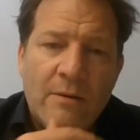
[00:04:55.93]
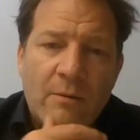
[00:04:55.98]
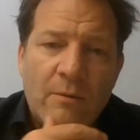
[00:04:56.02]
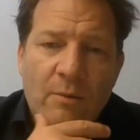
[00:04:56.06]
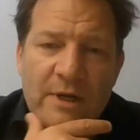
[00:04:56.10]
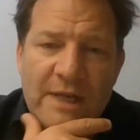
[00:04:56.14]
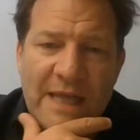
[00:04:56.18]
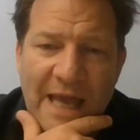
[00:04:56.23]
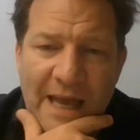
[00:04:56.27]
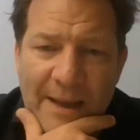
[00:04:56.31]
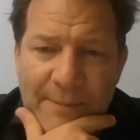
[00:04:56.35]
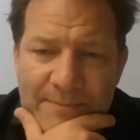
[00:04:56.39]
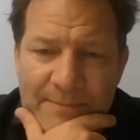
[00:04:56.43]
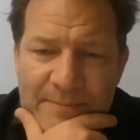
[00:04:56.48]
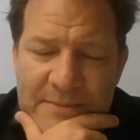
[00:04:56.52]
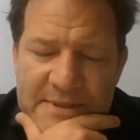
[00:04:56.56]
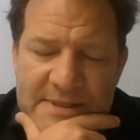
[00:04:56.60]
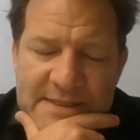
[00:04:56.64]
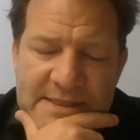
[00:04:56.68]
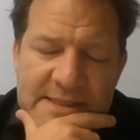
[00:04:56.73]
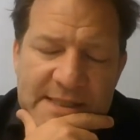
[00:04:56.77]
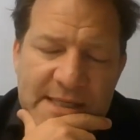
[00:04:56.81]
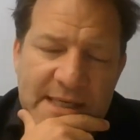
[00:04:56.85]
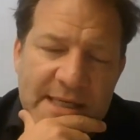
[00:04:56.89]
What
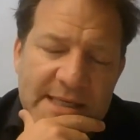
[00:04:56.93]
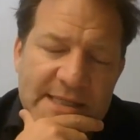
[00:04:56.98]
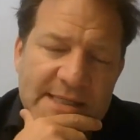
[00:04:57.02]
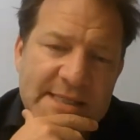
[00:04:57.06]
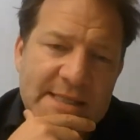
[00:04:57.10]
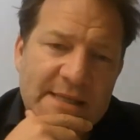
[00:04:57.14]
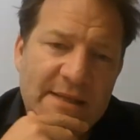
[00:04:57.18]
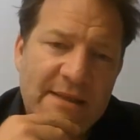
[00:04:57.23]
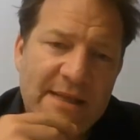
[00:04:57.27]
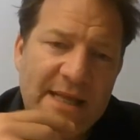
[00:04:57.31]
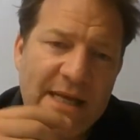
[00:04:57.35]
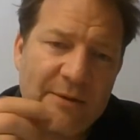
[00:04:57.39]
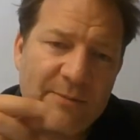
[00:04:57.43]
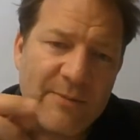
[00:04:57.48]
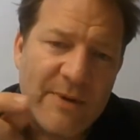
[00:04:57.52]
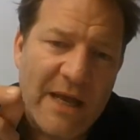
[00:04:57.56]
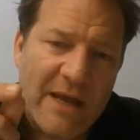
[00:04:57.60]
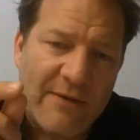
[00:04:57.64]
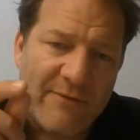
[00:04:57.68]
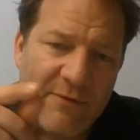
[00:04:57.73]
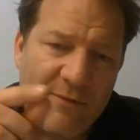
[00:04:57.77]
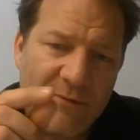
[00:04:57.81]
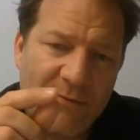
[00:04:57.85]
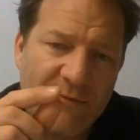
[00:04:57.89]
happens is that we
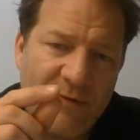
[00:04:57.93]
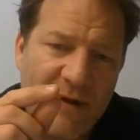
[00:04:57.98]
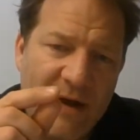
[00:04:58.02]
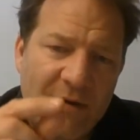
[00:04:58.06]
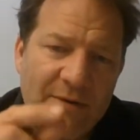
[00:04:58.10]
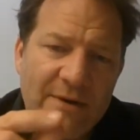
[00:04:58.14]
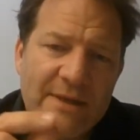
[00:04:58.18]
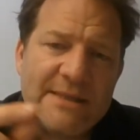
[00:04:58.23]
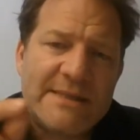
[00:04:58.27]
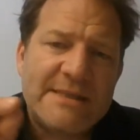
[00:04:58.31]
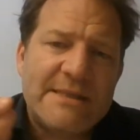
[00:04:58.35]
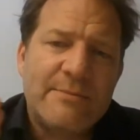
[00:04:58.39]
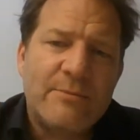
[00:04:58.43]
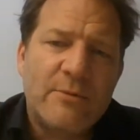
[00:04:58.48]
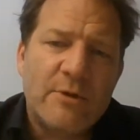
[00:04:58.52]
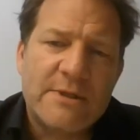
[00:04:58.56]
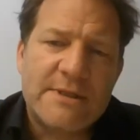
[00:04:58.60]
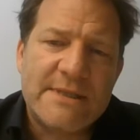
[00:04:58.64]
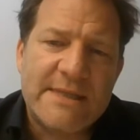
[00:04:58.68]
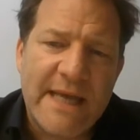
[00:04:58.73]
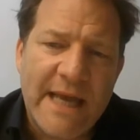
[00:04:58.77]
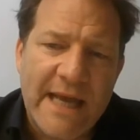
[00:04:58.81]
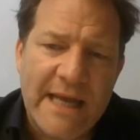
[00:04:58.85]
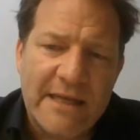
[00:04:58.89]
have a very
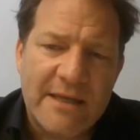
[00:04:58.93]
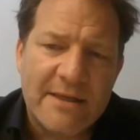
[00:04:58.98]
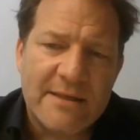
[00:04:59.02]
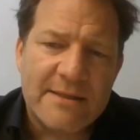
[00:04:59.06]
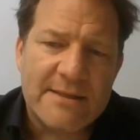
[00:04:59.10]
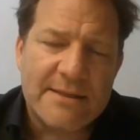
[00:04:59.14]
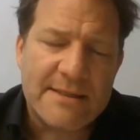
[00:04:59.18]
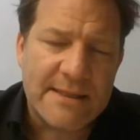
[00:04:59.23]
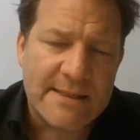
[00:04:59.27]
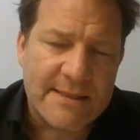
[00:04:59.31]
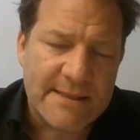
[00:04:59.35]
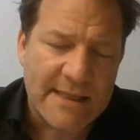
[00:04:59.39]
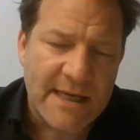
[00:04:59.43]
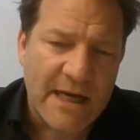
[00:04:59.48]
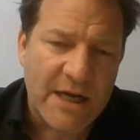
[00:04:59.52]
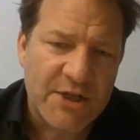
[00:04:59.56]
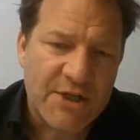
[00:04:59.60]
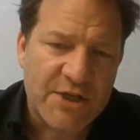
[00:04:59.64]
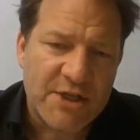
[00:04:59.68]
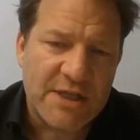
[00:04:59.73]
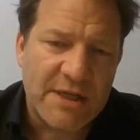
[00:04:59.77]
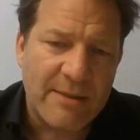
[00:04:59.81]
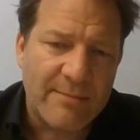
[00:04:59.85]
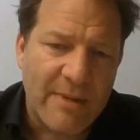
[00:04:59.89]
simultaneous
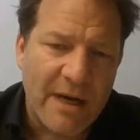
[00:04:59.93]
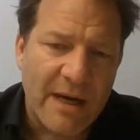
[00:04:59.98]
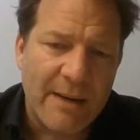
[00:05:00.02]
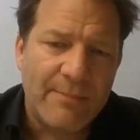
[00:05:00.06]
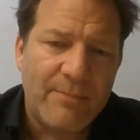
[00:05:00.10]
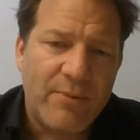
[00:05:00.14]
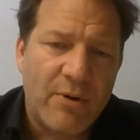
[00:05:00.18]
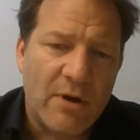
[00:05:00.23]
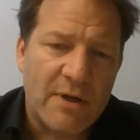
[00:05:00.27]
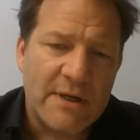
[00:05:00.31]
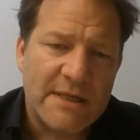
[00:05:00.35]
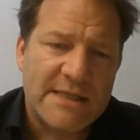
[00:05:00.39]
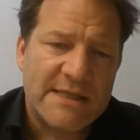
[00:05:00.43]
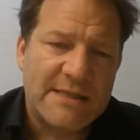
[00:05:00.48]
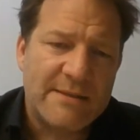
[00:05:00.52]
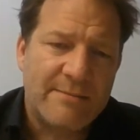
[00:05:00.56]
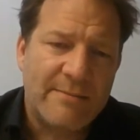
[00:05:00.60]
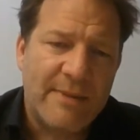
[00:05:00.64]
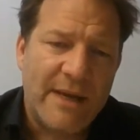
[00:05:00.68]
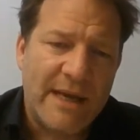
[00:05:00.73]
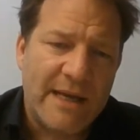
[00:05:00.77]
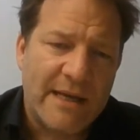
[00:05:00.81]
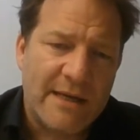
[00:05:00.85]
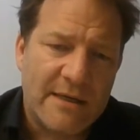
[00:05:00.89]
discussion among
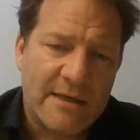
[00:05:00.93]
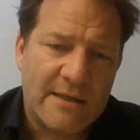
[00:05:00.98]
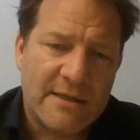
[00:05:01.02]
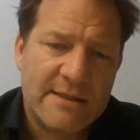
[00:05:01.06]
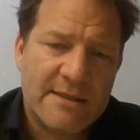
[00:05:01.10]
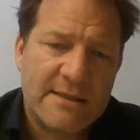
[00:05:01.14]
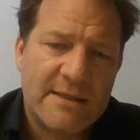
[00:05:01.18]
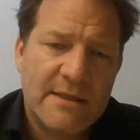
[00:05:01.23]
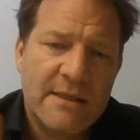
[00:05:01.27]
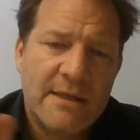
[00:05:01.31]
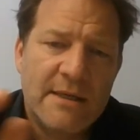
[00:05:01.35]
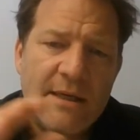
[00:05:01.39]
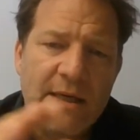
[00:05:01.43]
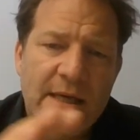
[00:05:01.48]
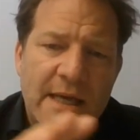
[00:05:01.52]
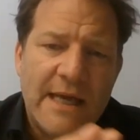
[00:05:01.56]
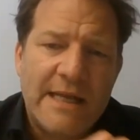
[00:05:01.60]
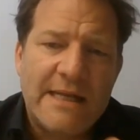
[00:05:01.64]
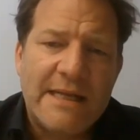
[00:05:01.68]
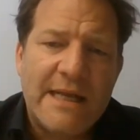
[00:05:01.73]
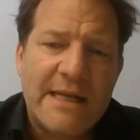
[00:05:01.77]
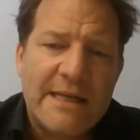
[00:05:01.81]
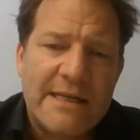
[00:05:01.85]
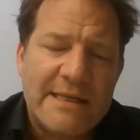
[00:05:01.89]
policymakers
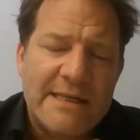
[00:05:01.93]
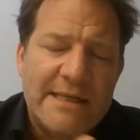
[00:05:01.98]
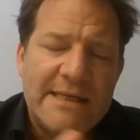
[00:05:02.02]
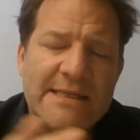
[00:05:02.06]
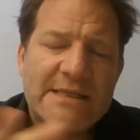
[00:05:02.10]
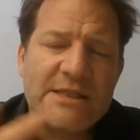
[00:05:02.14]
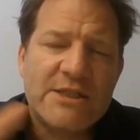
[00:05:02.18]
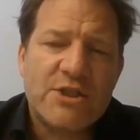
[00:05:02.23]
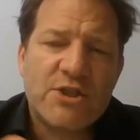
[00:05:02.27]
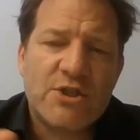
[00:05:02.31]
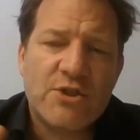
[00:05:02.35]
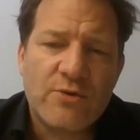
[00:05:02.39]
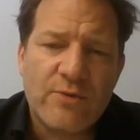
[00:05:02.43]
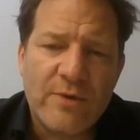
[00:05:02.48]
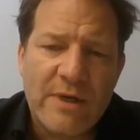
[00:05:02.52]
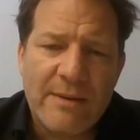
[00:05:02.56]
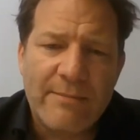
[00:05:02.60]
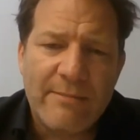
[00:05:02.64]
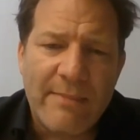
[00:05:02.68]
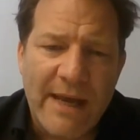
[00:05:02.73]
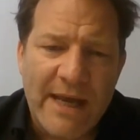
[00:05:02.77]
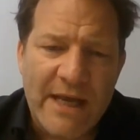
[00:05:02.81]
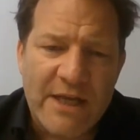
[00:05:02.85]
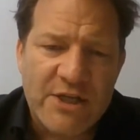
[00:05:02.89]
in at least 3
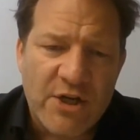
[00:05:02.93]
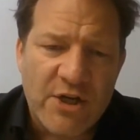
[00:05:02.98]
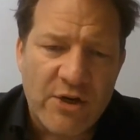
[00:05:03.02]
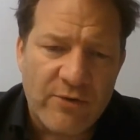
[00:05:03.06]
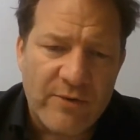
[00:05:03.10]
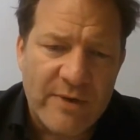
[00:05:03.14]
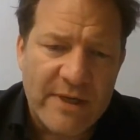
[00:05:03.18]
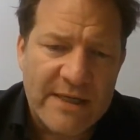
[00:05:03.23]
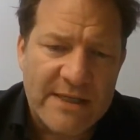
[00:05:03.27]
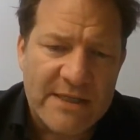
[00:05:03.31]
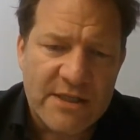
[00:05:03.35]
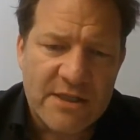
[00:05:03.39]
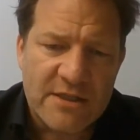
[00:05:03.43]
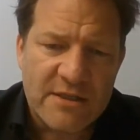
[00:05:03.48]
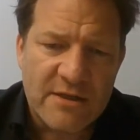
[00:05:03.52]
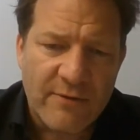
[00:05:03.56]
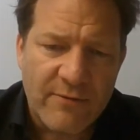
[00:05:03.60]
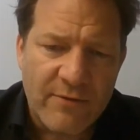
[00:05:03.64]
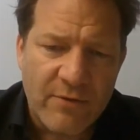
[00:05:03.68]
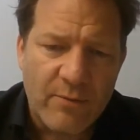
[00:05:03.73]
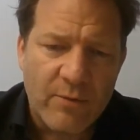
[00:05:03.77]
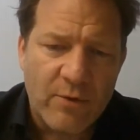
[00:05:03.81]
major regions of the